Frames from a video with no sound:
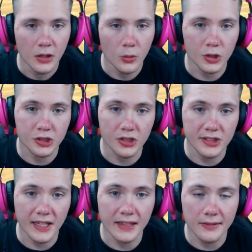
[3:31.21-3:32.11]
which does
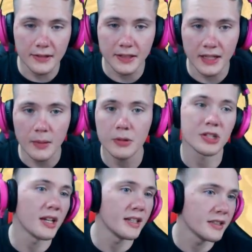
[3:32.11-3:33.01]
a lot of damage
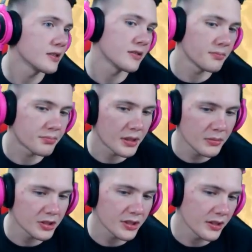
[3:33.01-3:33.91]
and is pretty
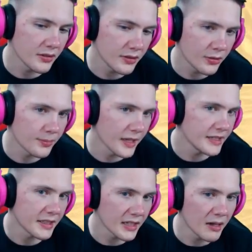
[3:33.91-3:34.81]
much your
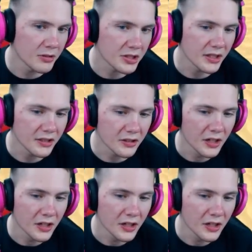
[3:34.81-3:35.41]
basic damage dealer.